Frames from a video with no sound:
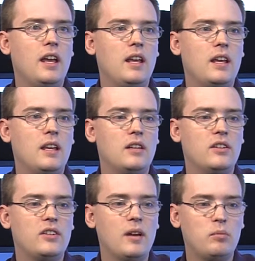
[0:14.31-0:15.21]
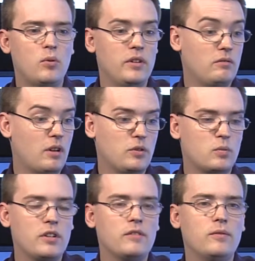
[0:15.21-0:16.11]
and at that point I was
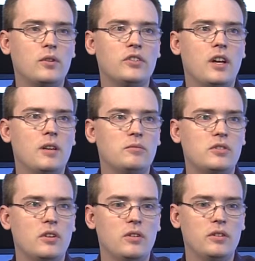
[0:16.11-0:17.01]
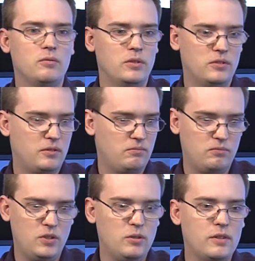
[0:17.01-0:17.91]
working full-time so it was
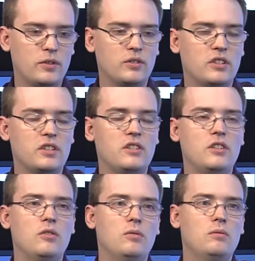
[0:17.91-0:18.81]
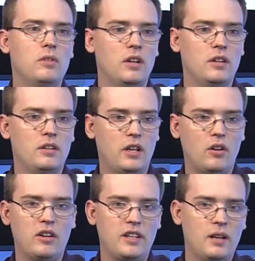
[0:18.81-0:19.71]
too difficult to continue uh, an
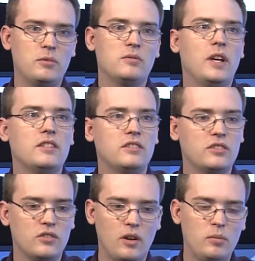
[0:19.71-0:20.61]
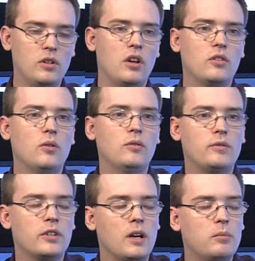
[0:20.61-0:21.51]
on-campus master's so I put it on hold
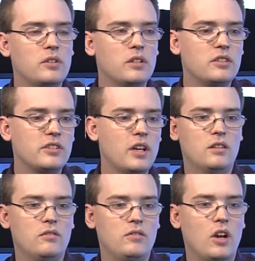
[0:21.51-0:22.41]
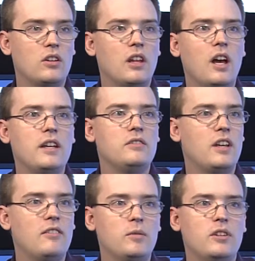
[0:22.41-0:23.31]
for a couple years. The online
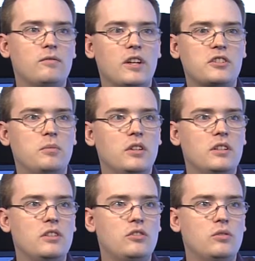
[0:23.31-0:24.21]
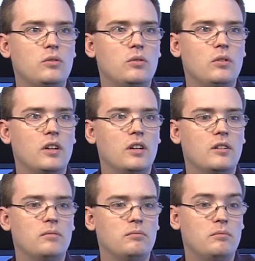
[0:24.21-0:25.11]
gave me the flexibility to
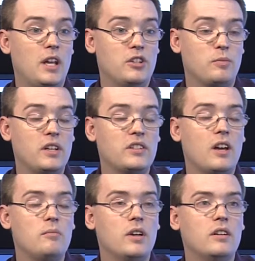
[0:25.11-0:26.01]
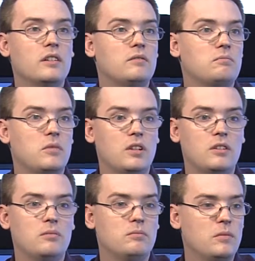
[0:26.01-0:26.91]
uh, manage my time better
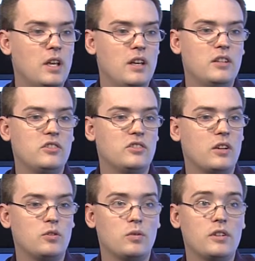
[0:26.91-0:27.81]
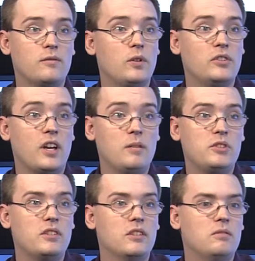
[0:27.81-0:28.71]
um, since I was working full-time
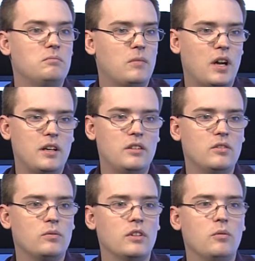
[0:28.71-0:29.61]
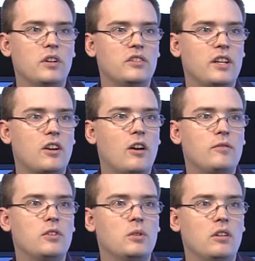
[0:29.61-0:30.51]
still, I didn't really want to take
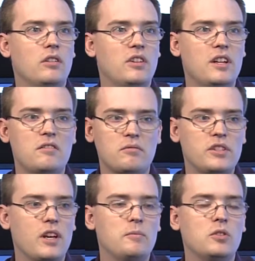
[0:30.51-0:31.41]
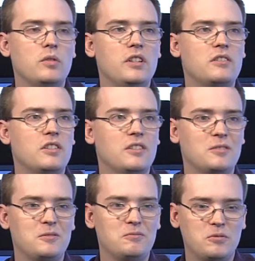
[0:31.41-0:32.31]
off in the middle of the day three times a week to
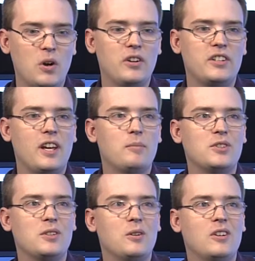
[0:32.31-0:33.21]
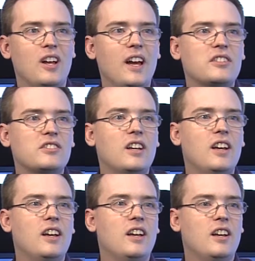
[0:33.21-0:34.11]
go onto campus and go to class.
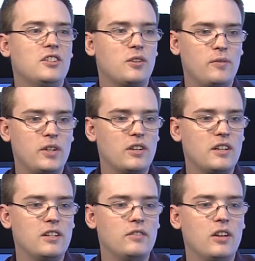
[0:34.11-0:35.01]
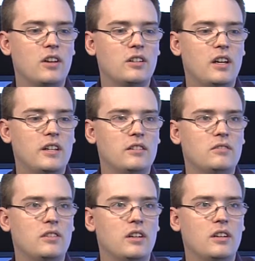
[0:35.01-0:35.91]
So I figured I'd give the
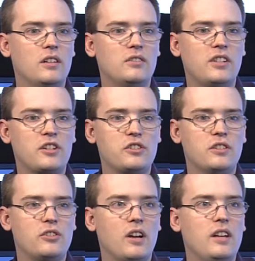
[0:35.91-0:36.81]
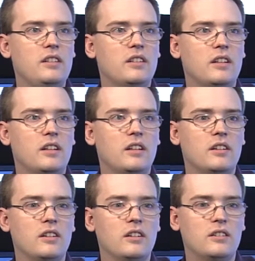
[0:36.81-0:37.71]
online uh, section a try,
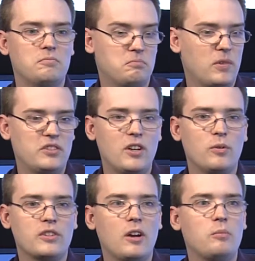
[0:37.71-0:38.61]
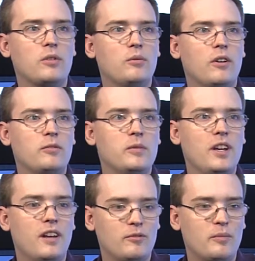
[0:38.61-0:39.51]
and uh, I'd say it worked out pretty well for me.
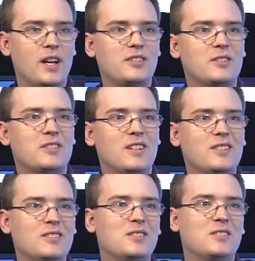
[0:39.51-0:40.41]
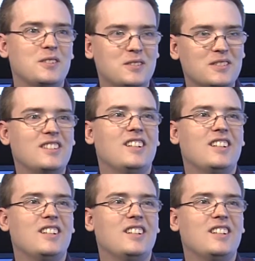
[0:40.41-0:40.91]
I have a master's now, so.